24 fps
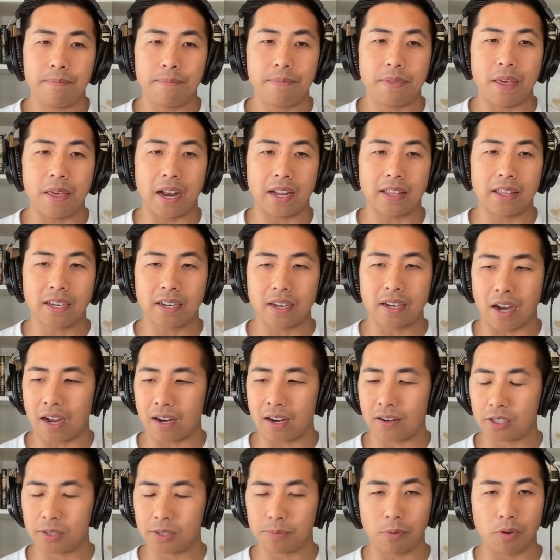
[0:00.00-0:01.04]
that I think
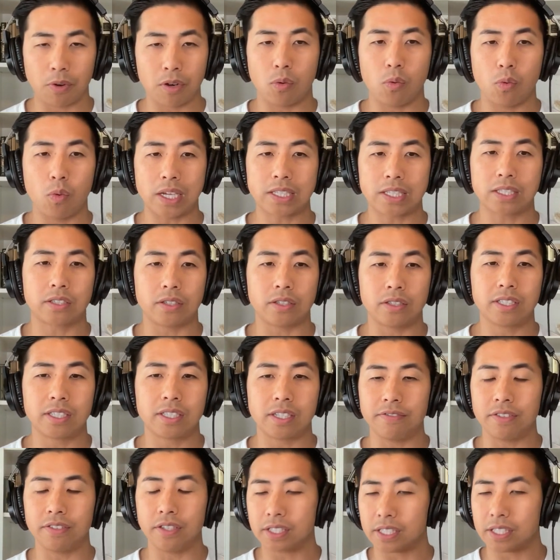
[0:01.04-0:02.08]
honors more the Western
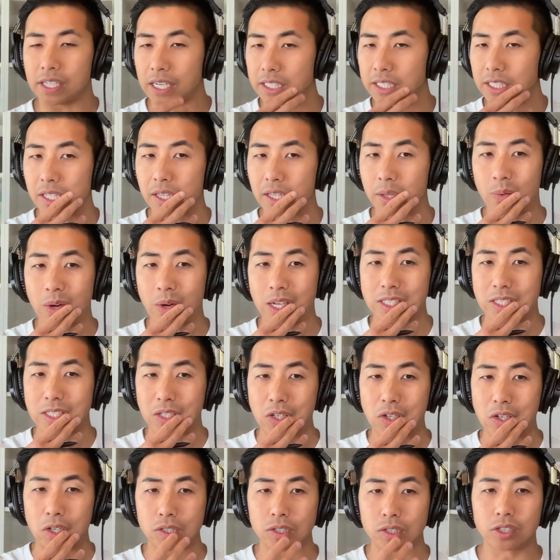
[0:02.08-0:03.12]
civilization and the Western
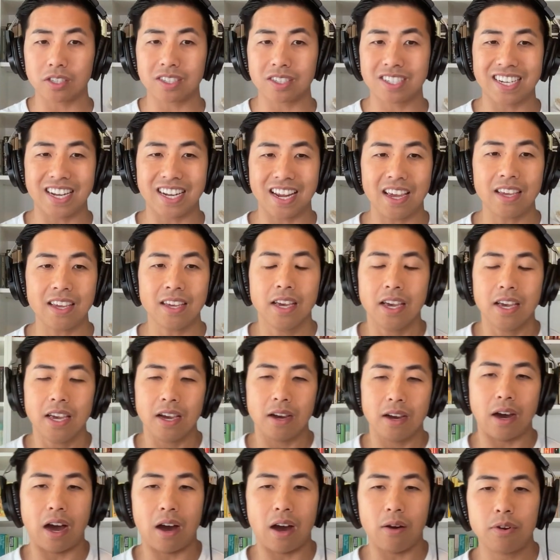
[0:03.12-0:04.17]
culture today
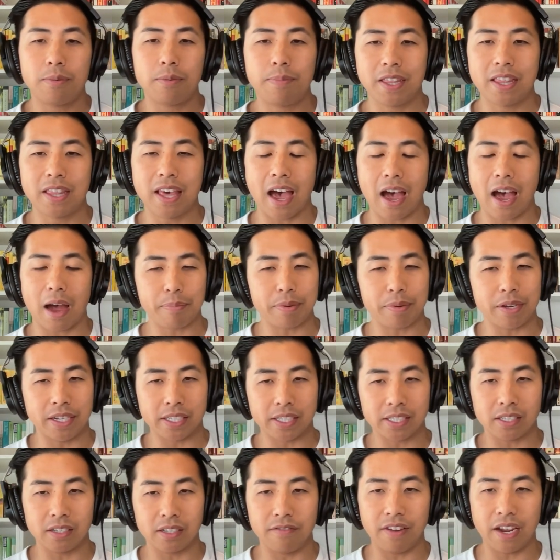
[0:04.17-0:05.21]
uh, would be The
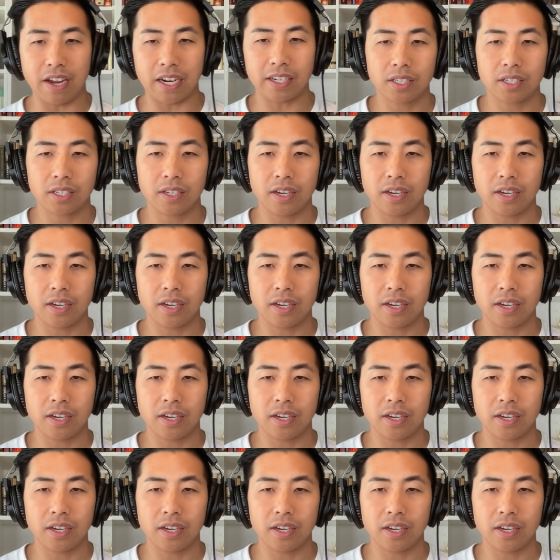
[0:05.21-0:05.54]
Happiness Advantage.